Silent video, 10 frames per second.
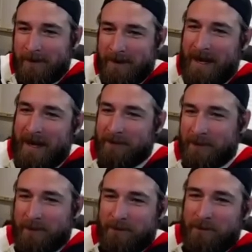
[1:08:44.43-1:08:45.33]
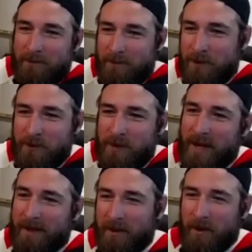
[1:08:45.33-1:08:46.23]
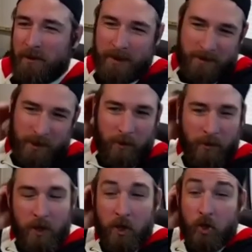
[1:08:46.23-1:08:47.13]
that have to do that. You know what I mean? So yeah.